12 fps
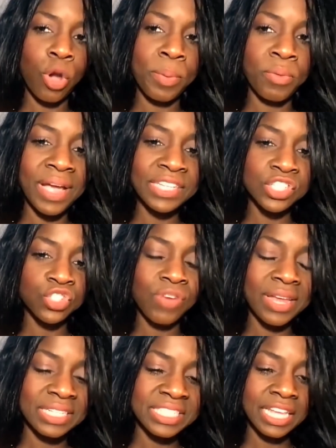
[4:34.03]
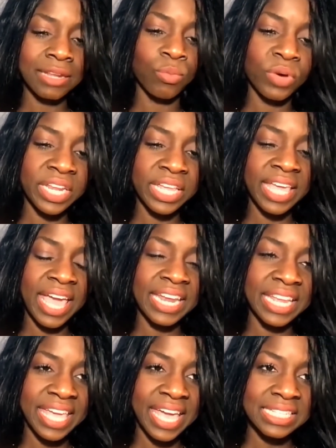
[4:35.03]
corporations trying to tell him what he
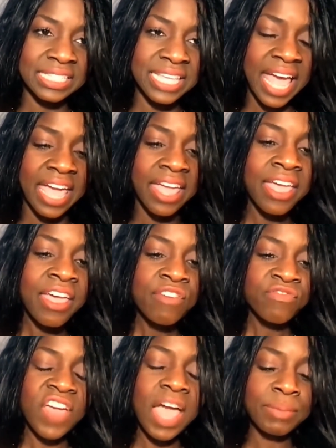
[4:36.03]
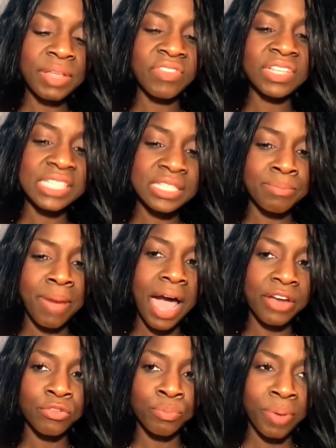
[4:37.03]
can and can't say. Family, this is
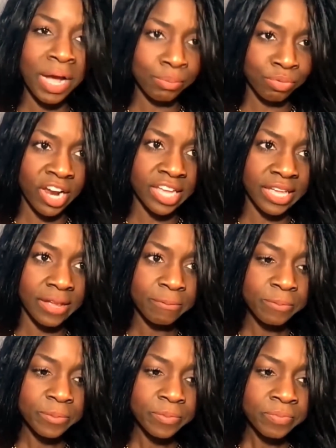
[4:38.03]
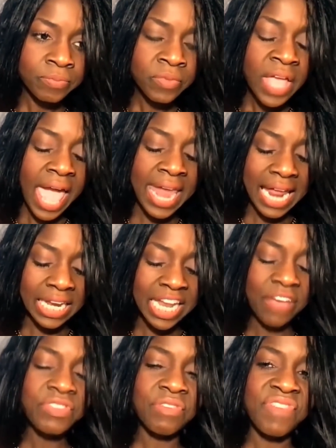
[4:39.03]
modern buck breaking. And I
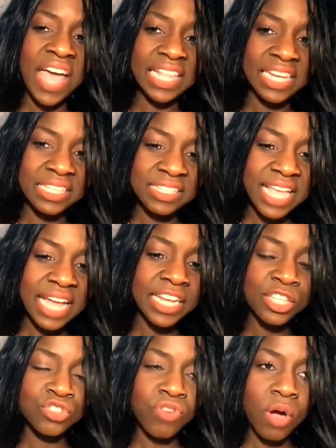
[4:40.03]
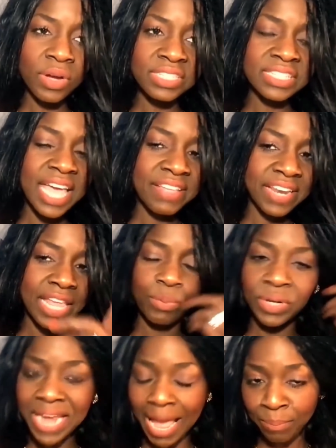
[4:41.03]
love the fact that he's standing strong and saying that he
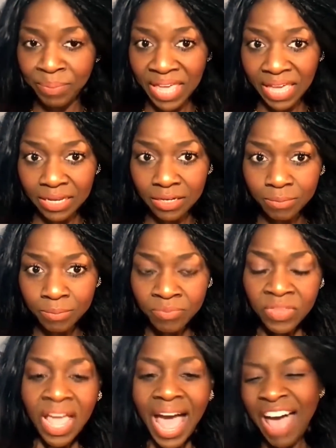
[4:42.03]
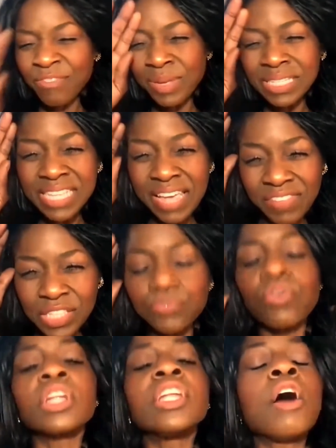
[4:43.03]
will not bend. I've been saying this
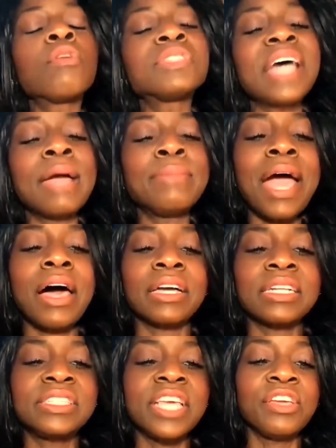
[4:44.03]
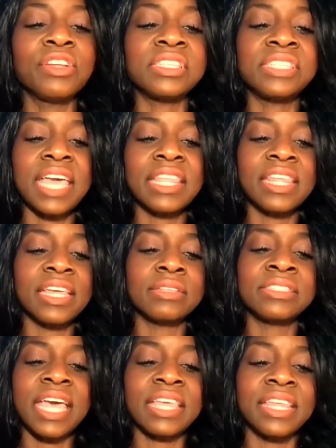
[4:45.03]
for a long time now. I'll continue to say
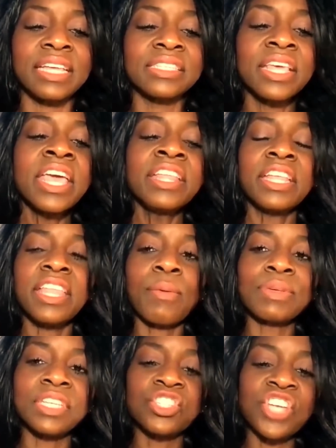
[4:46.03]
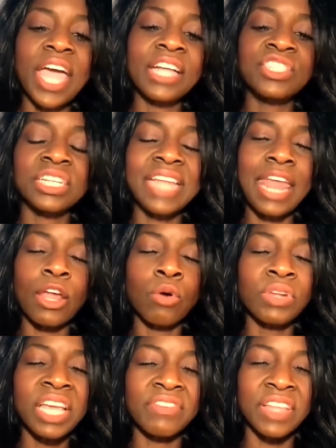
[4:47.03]
this, that there is a changing not
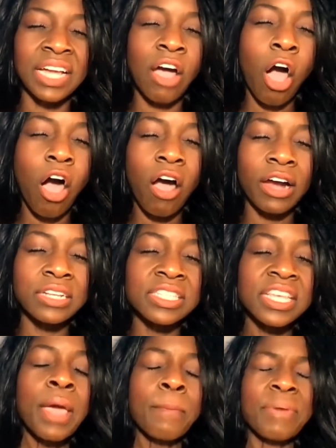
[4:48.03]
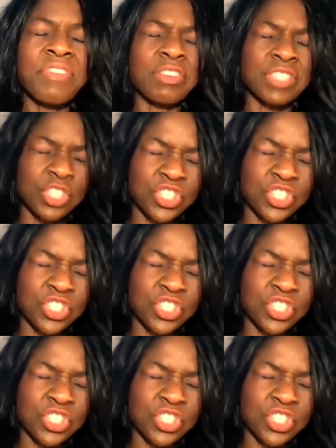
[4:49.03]
only of the guards, but there's a